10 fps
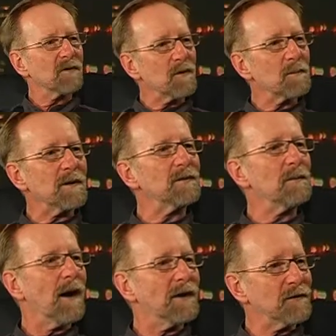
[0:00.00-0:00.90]
It's got to be
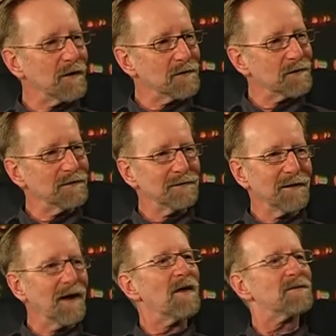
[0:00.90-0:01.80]
to my taste.
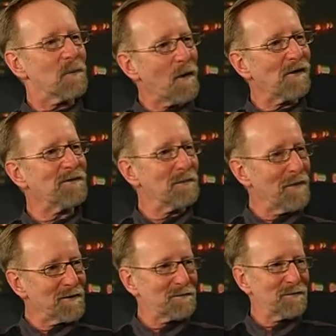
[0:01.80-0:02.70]
And that's a worry for
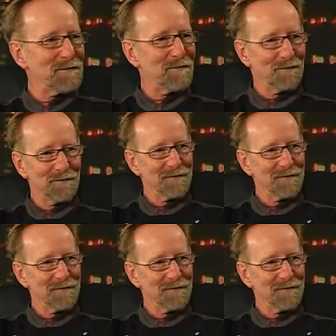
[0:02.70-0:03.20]
most people.